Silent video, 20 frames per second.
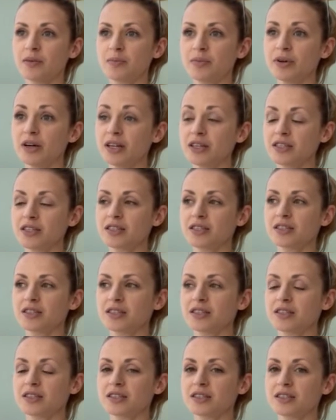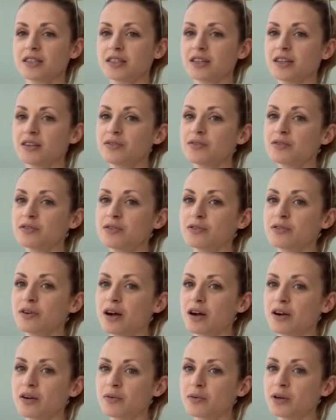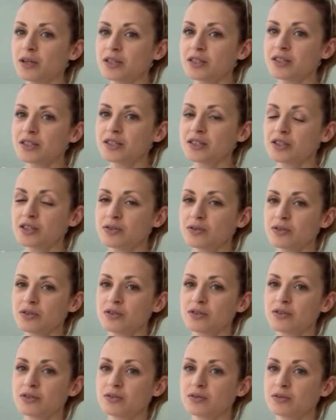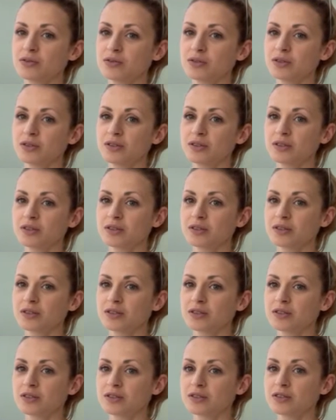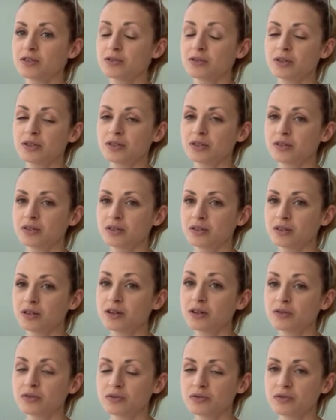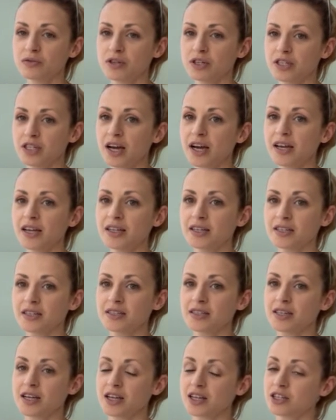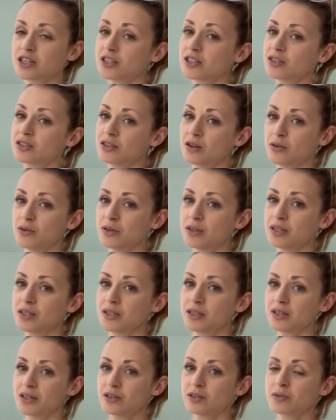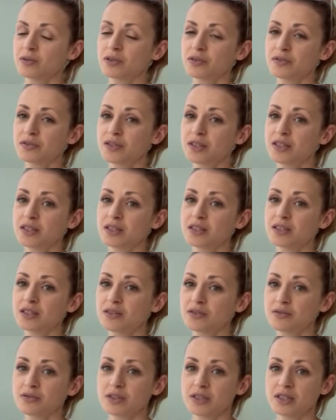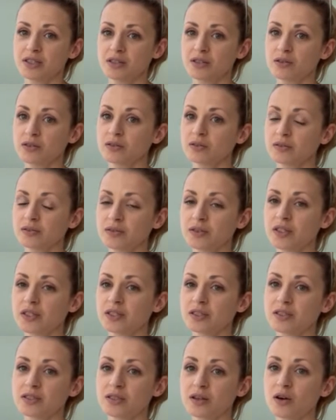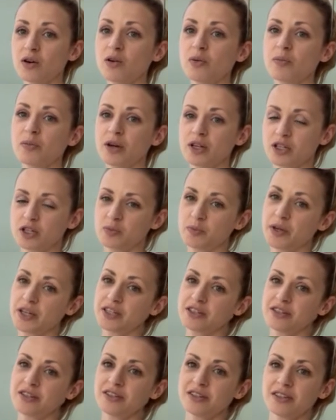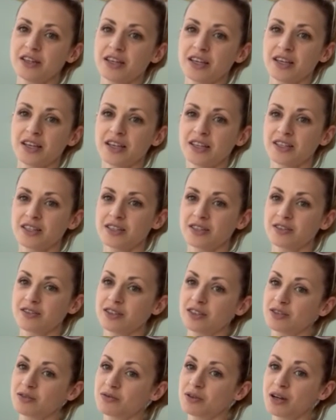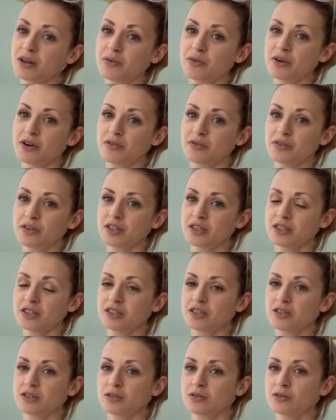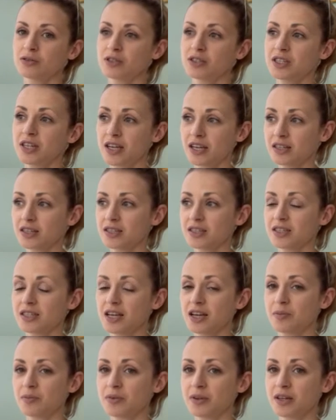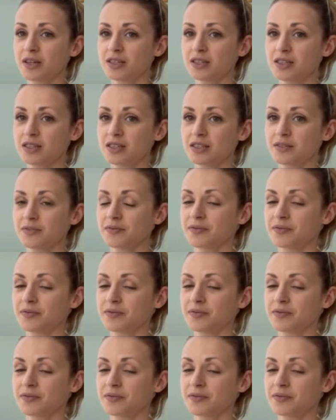But if you are once used to a gluten-free diet, it's actually so easy, and you will feel the difference and you will feel so much better. So it's really worth it to take the step and